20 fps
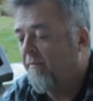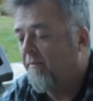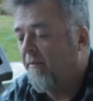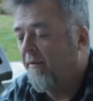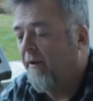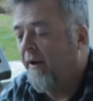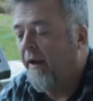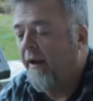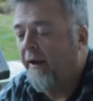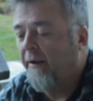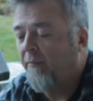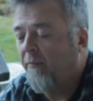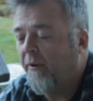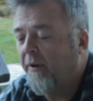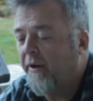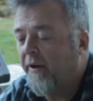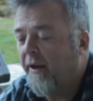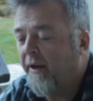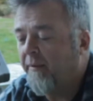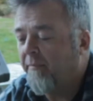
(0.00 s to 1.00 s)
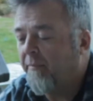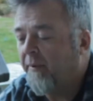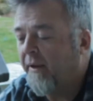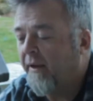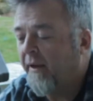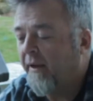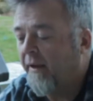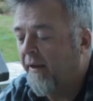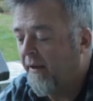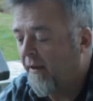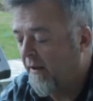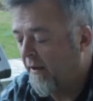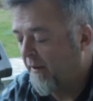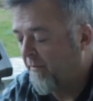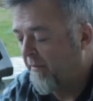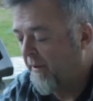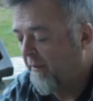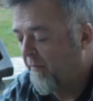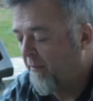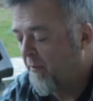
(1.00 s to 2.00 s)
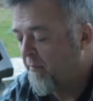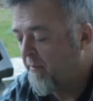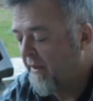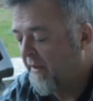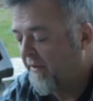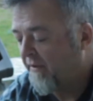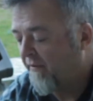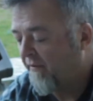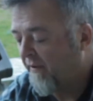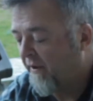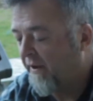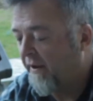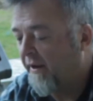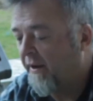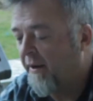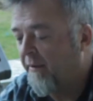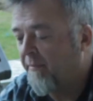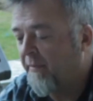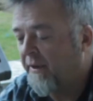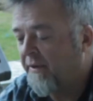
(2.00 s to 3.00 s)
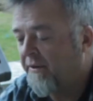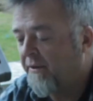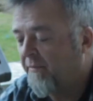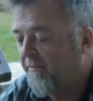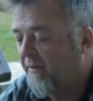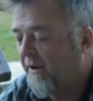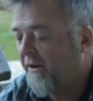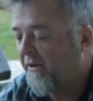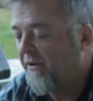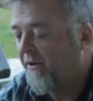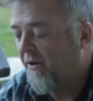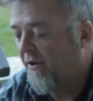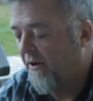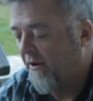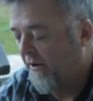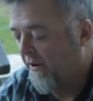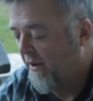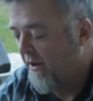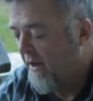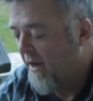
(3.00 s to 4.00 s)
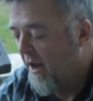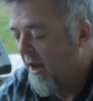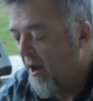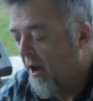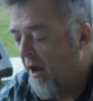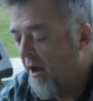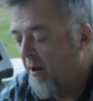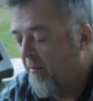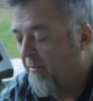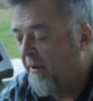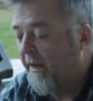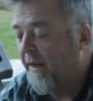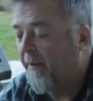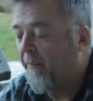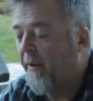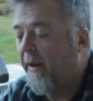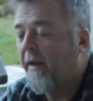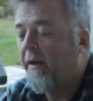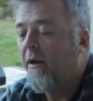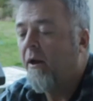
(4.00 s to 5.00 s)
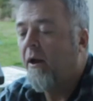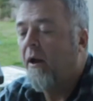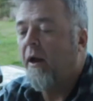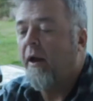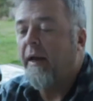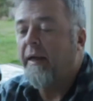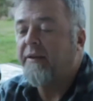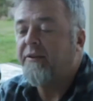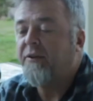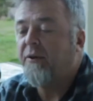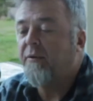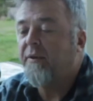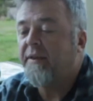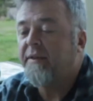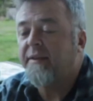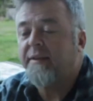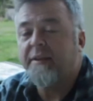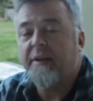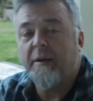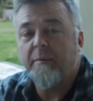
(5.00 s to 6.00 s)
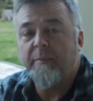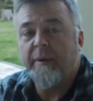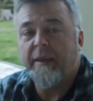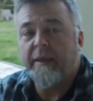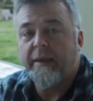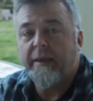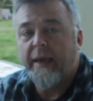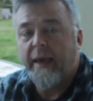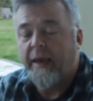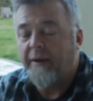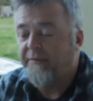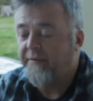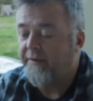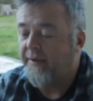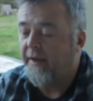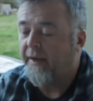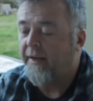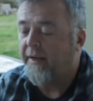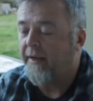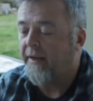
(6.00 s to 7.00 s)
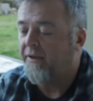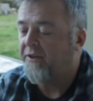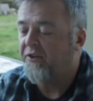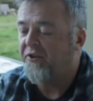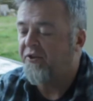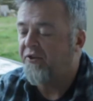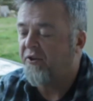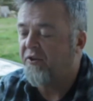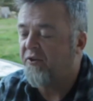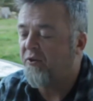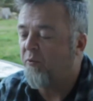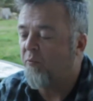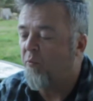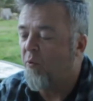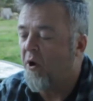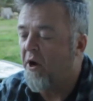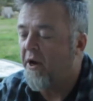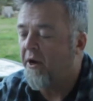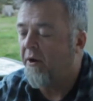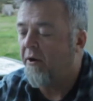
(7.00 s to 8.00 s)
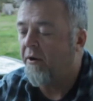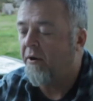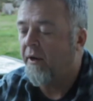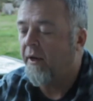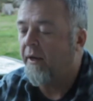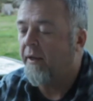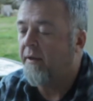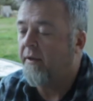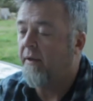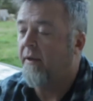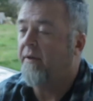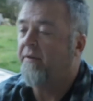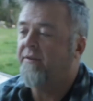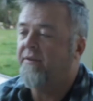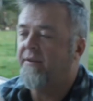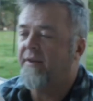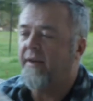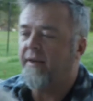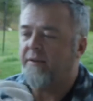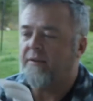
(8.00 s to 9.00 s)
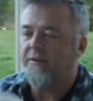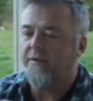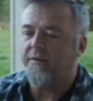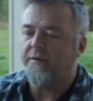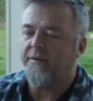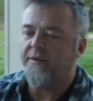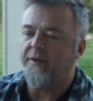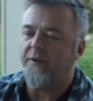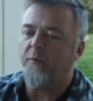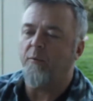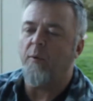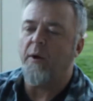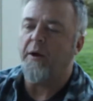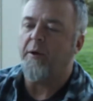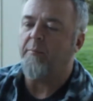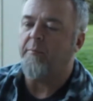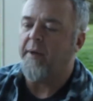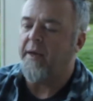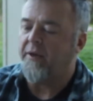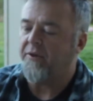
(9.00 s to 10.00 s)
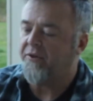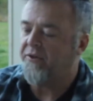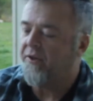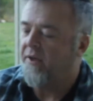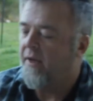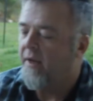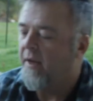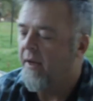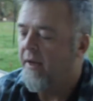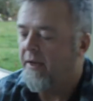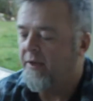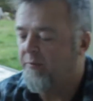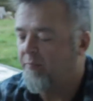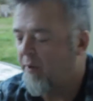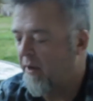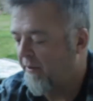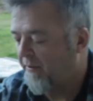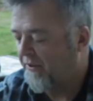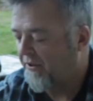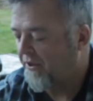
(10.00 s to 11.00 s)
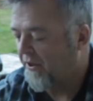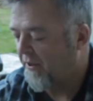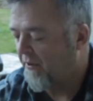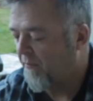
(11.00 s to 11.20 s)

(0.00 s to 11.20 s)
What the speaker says: I'd be remiss if I did not mention my dog. But anyway, so this is going to be the cave setting. I just took some wire. I see it's steel wire mesh. It's probably chicken